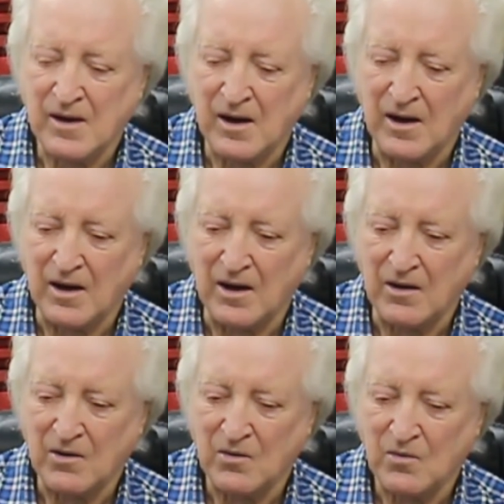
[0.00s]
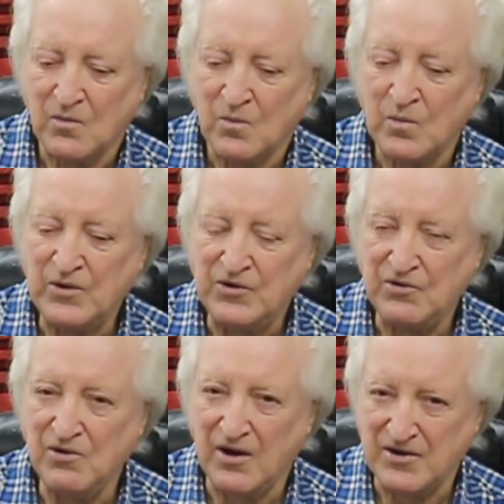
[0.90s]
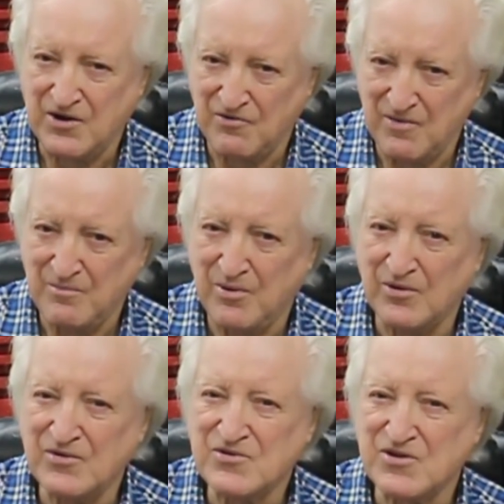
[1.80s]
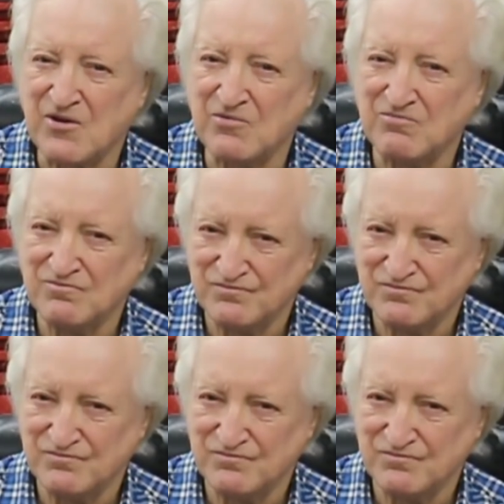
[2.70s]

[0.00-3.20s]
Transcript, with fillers: Uh, we do like your input, so